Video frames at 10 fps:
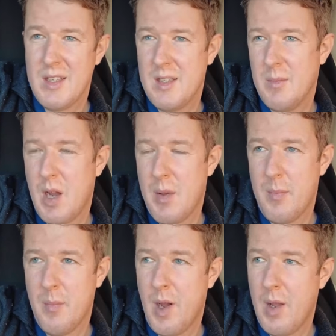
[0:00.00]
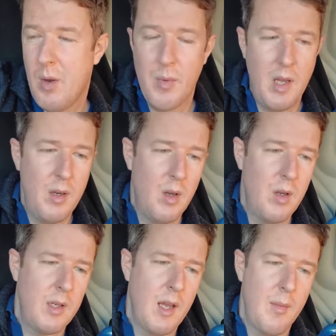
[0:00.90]
It might or might
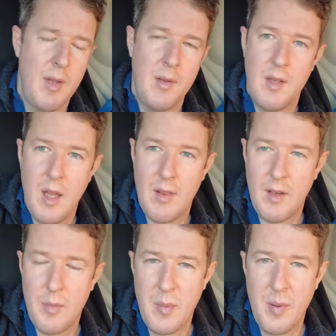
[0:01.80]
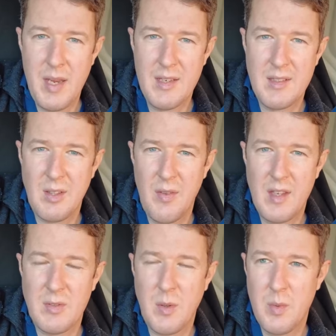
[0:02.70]
not. Yeah, I mean, the earthly impedance on
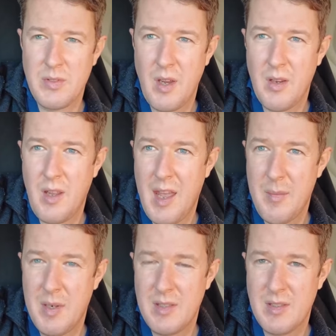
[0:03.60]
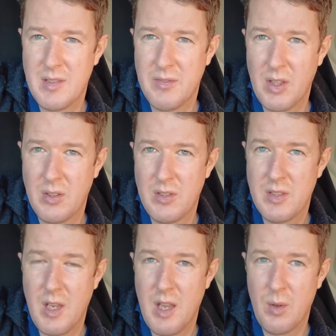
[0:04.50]
this one was okay, but it's just the
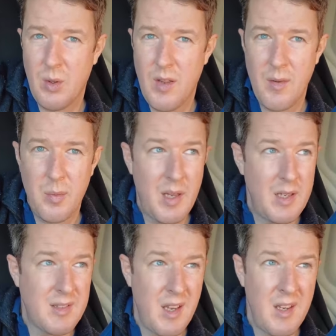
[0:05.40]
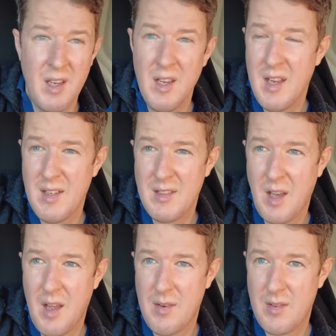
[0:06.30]
voltage going all over the place, so it's
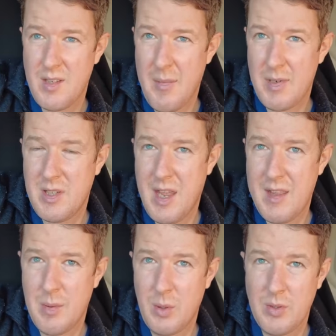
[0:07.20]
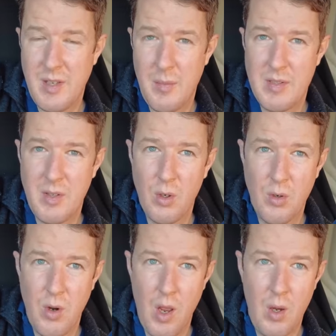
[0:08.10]
either a damaged cable or somebody's got a
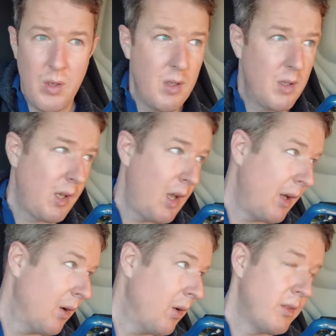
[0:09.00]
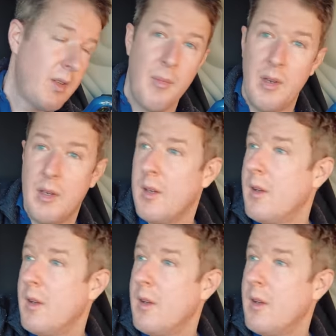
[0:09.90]
grow going on or something.